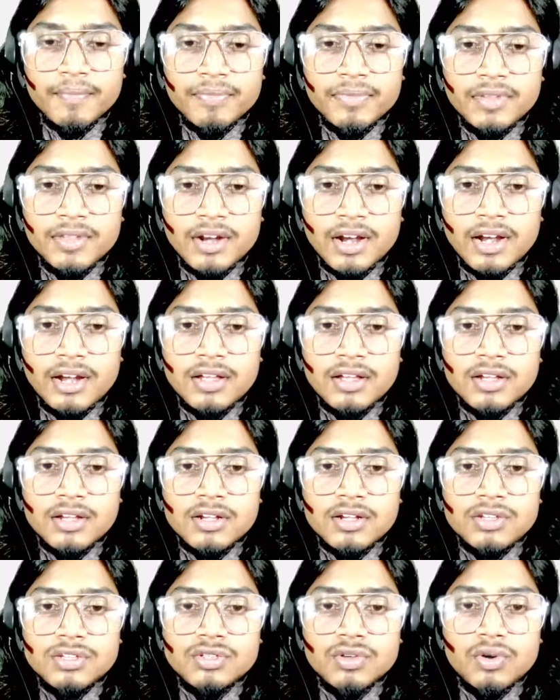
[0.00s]
right?
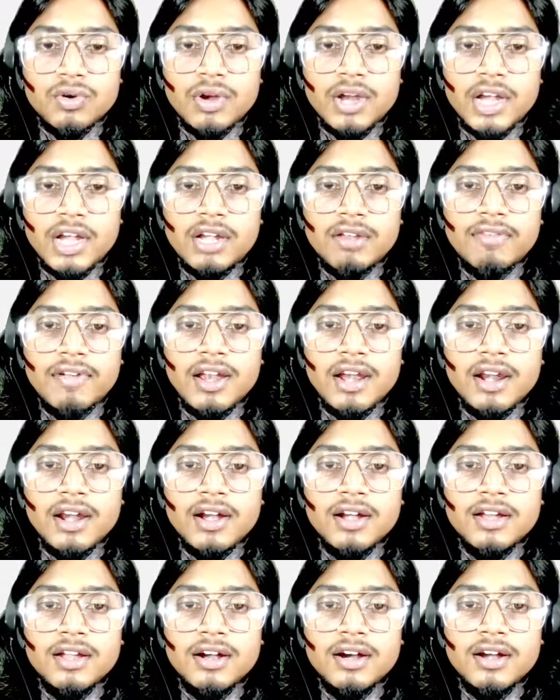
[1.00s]
So it will
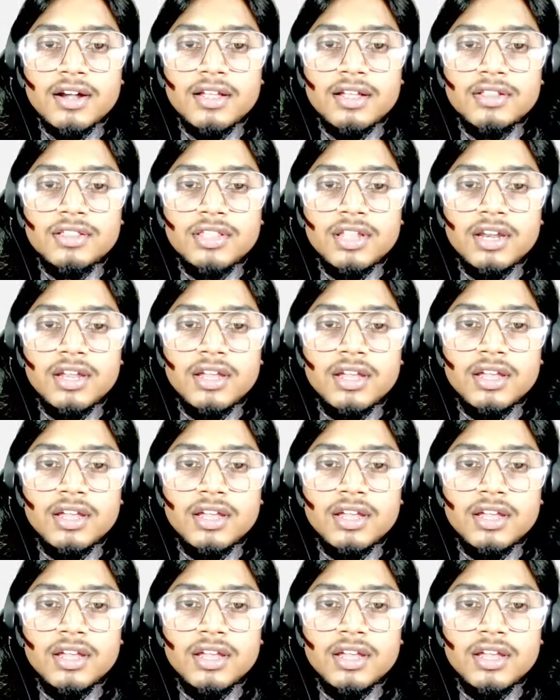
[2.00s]
return 3.